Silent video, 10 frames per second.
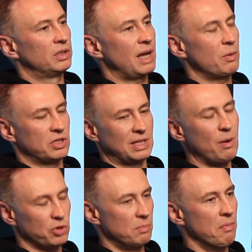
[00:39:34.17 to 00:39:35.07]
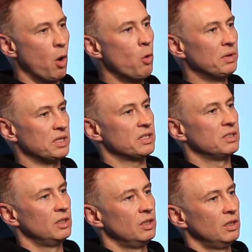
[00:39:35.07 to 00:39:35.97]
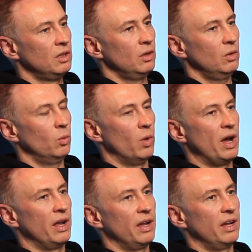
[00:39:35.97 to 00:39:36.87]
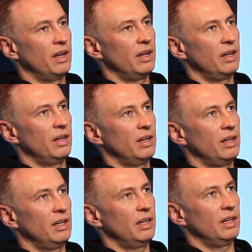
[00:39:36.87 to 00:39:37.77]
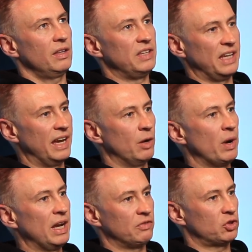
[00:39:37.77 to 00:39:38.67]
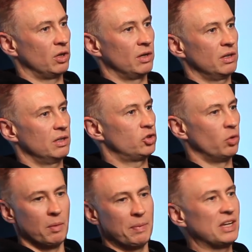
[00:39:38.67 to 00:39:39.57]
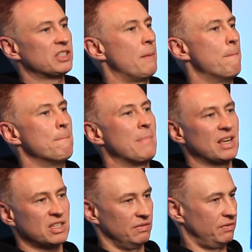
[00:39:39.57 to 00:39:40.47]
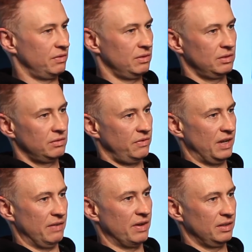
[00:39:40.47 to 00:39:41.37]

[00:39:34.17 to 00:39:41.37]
That was the moment where the airwaves done drum and bass a massive favour.